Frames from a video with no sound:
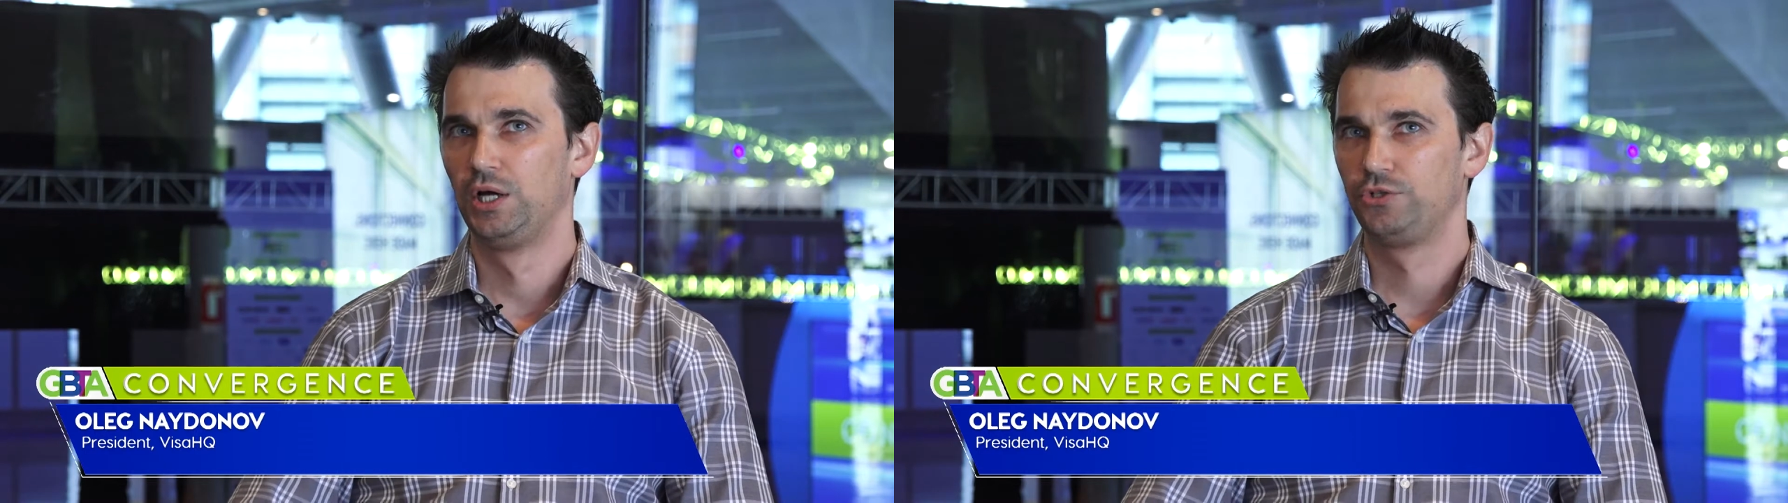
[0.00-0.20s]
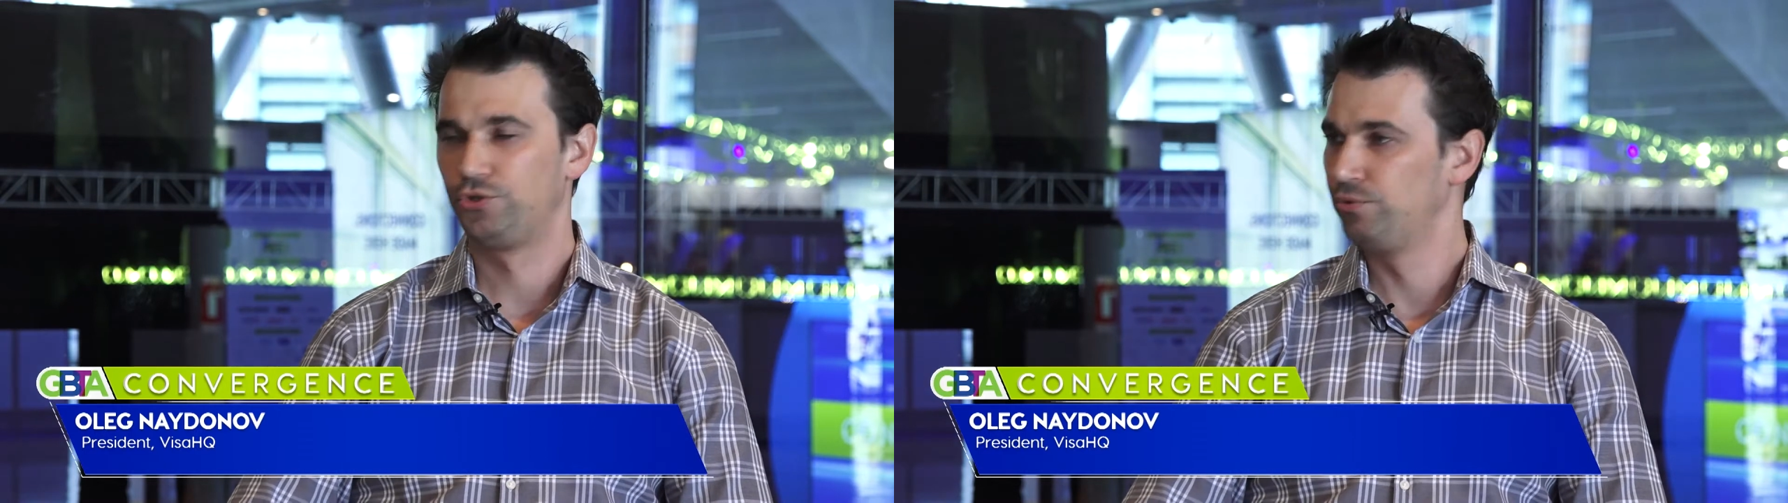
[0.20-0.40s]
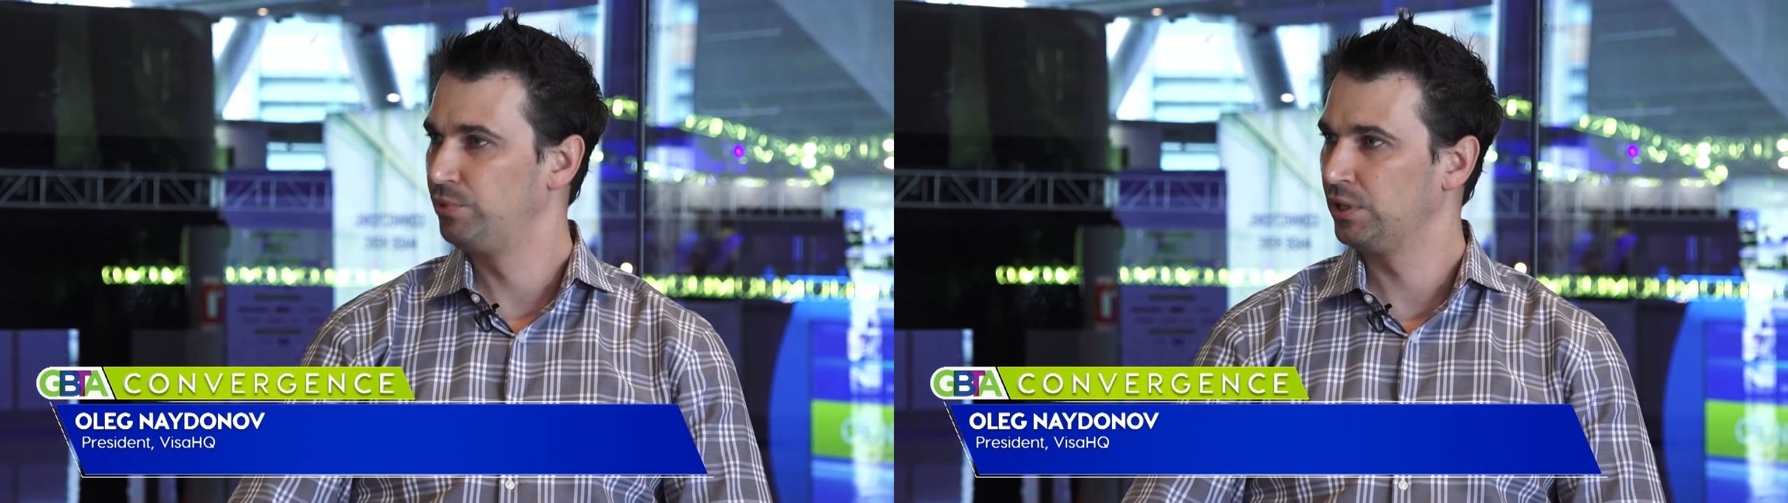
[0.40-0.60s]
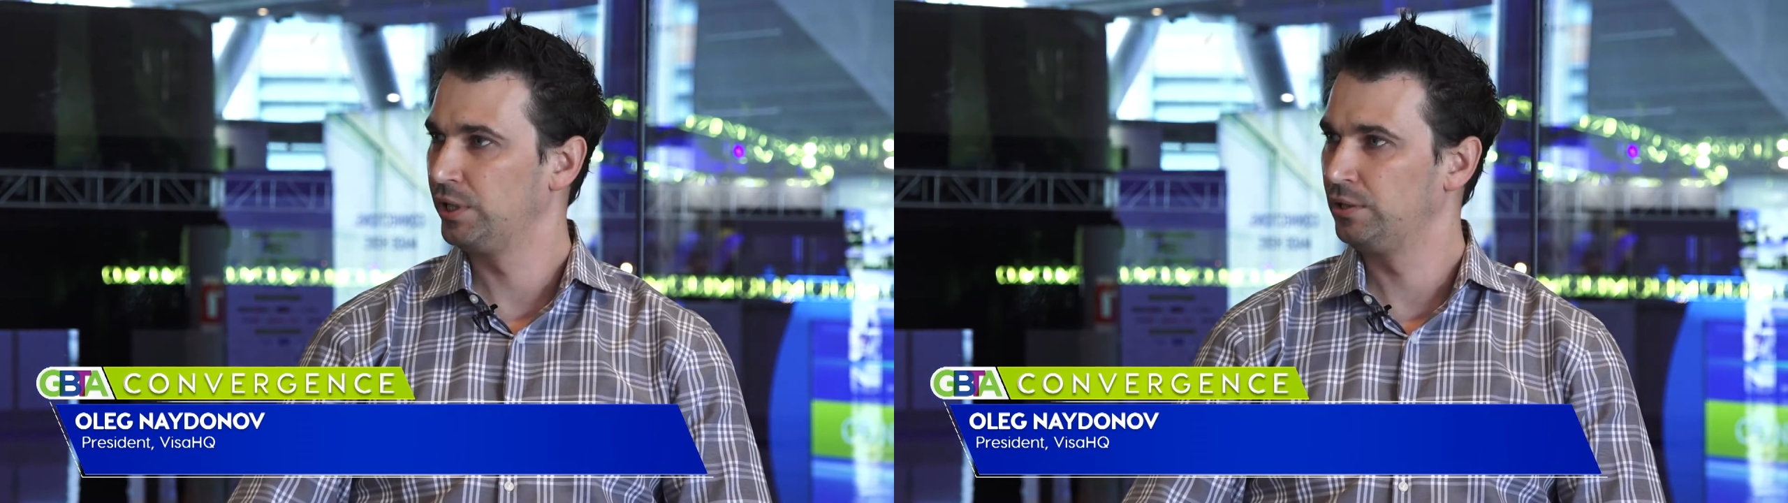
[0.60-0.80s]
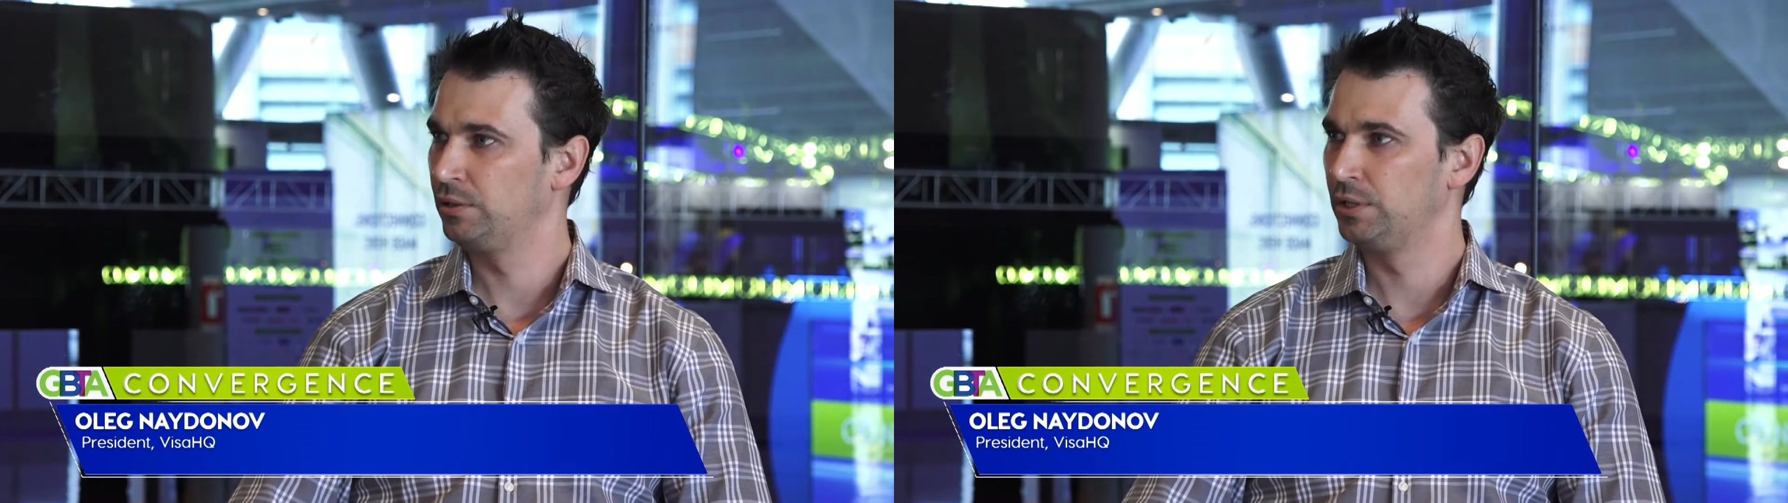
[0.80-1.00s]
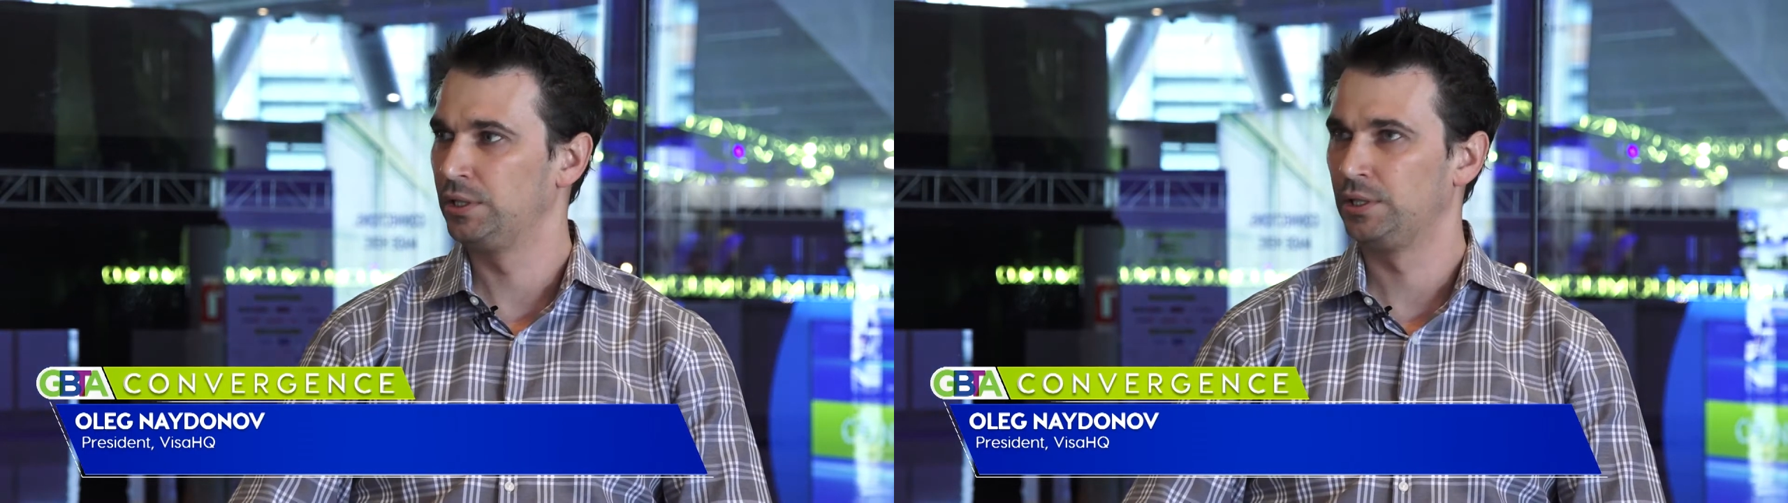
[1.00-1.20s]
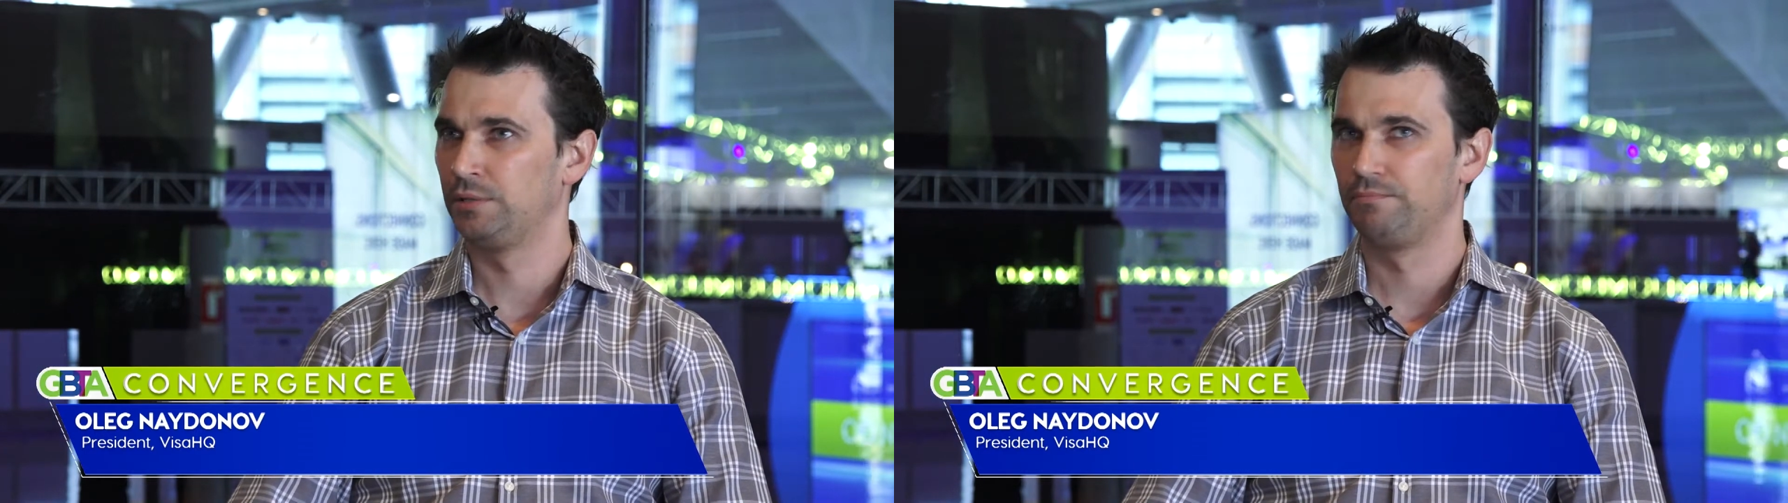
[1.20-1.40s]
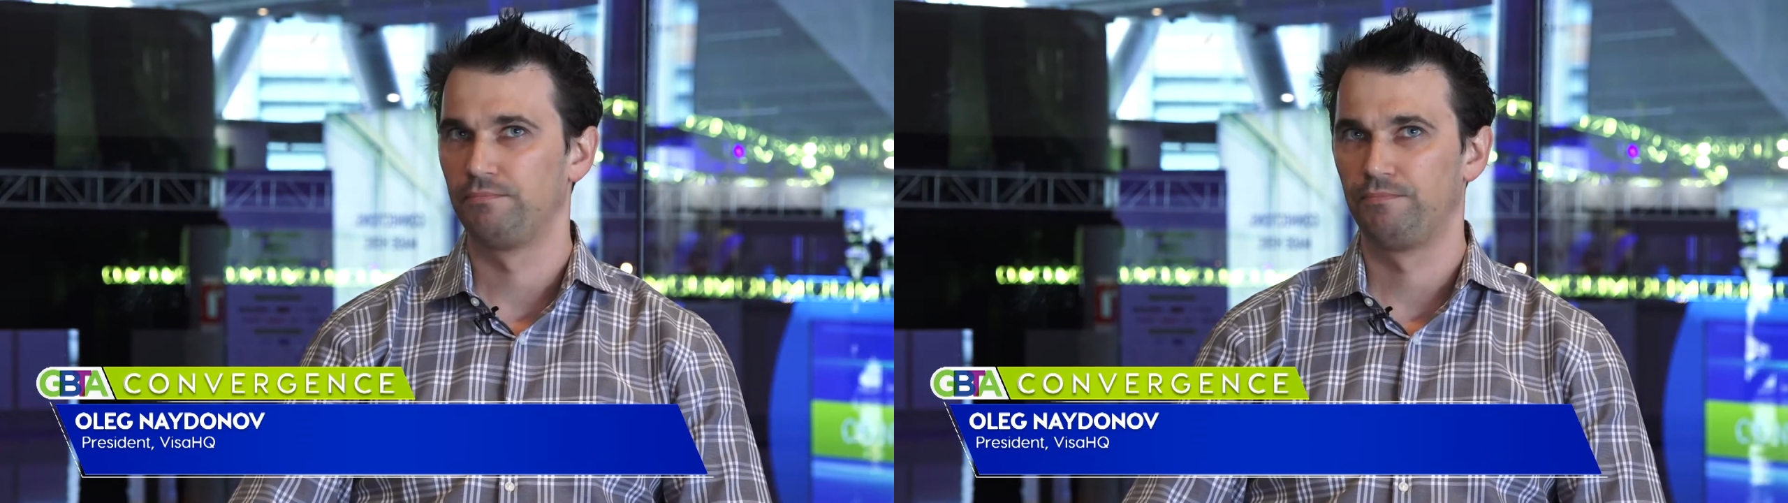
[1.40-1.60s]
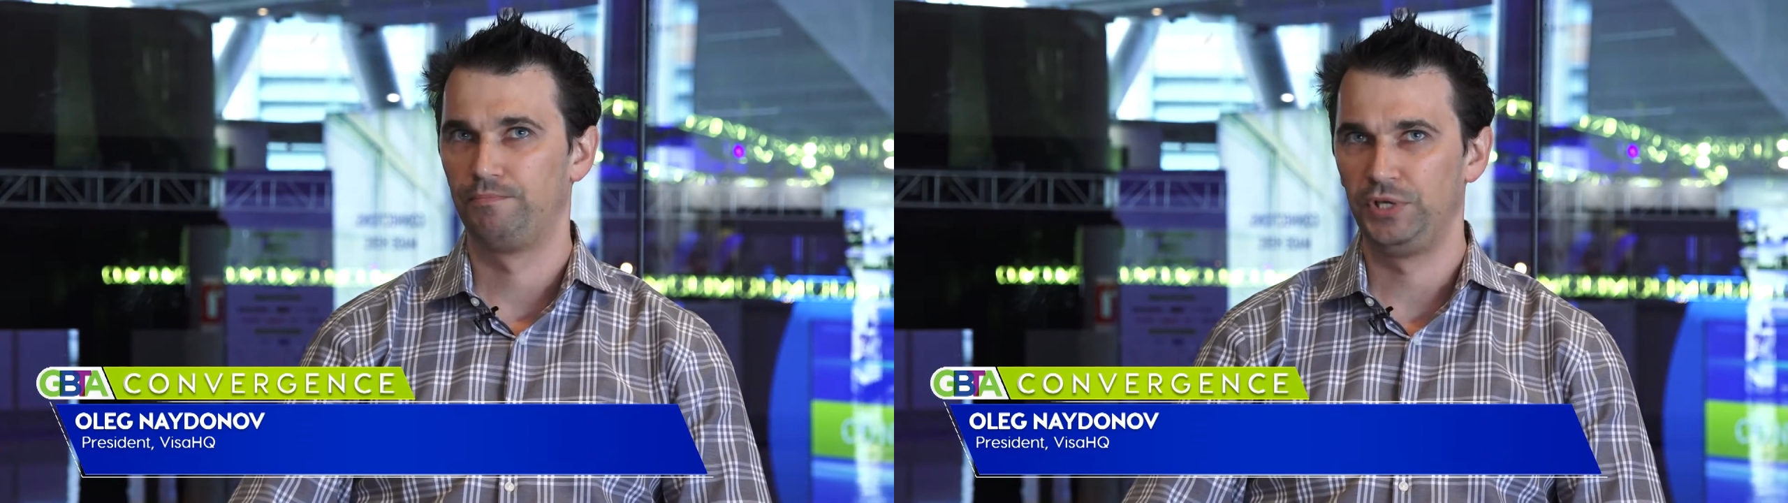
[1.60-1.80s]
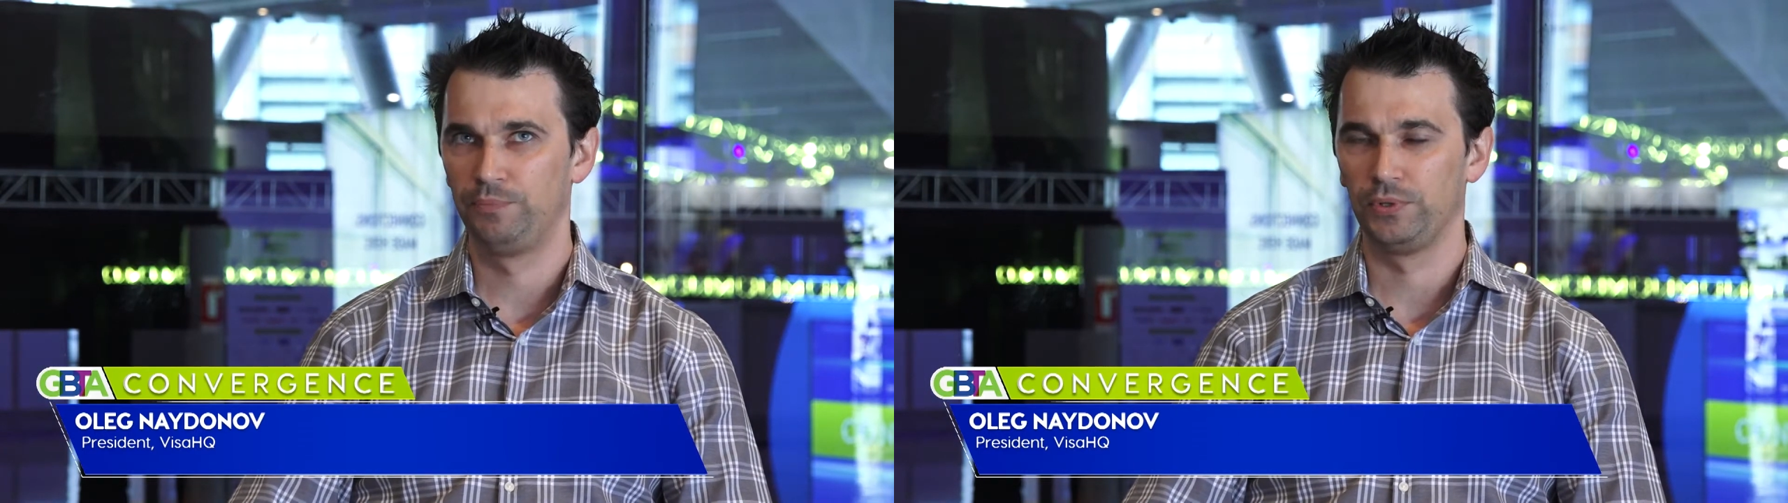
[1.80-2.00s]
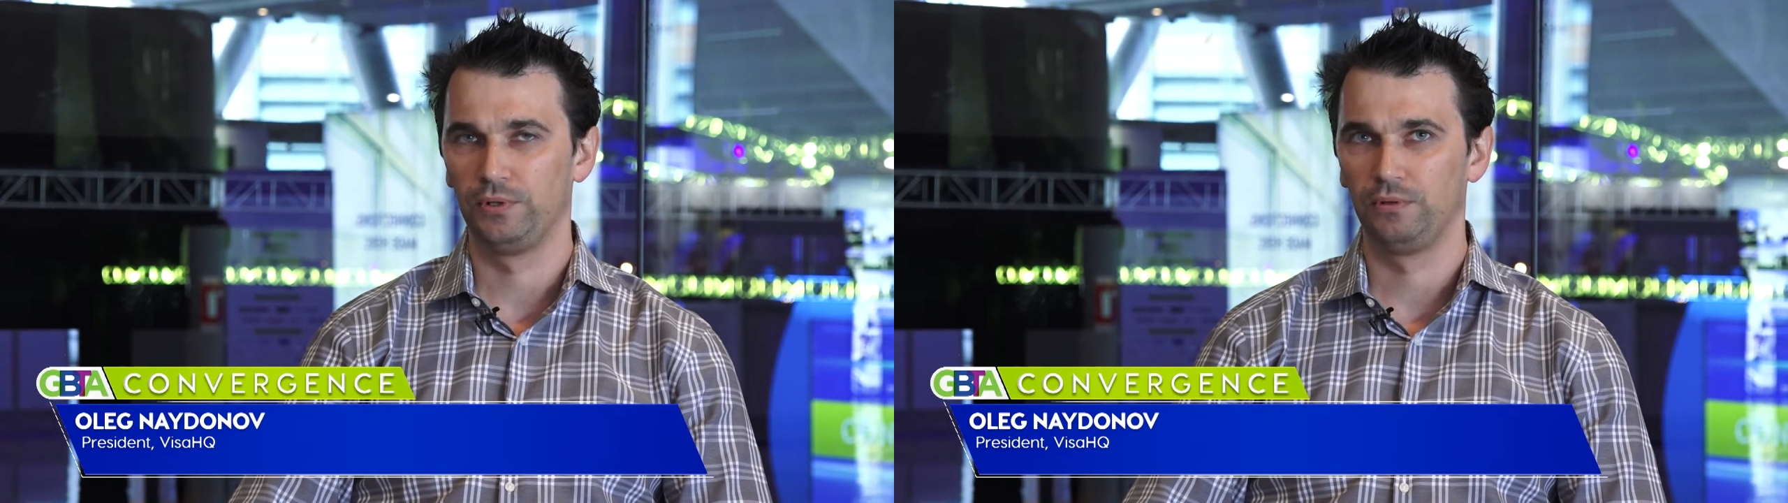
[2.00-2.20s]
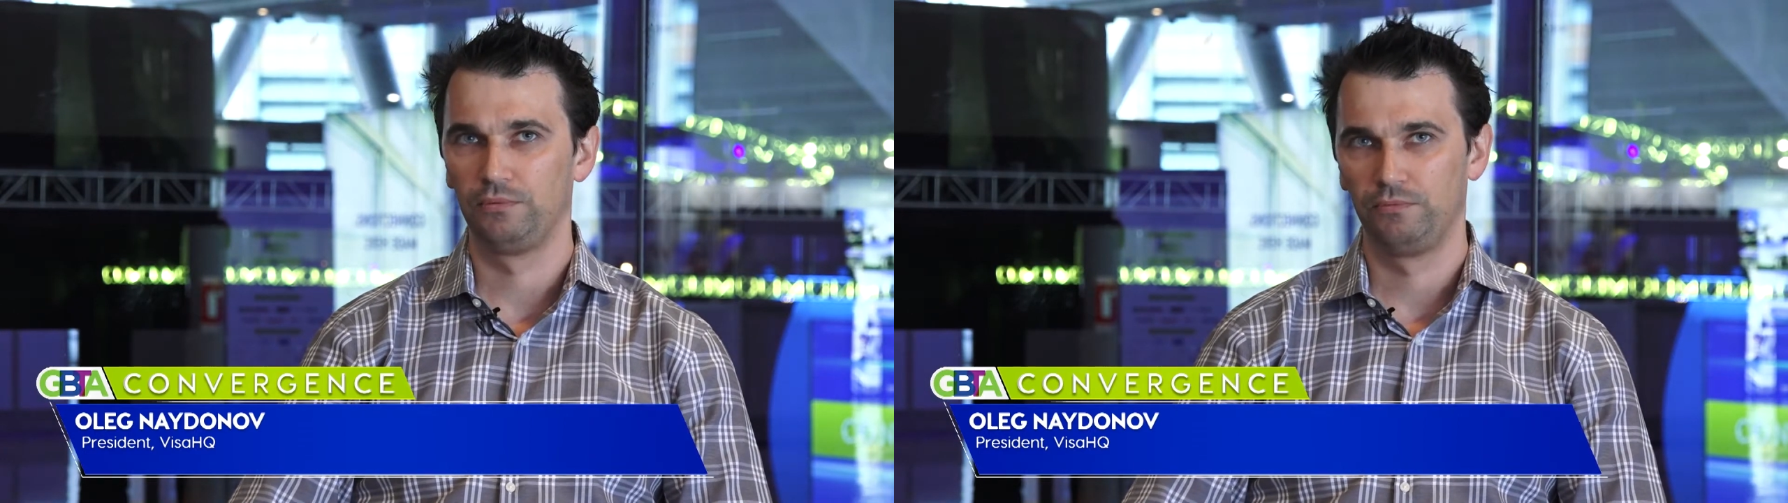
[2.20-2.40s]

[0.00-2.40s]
2 billion people.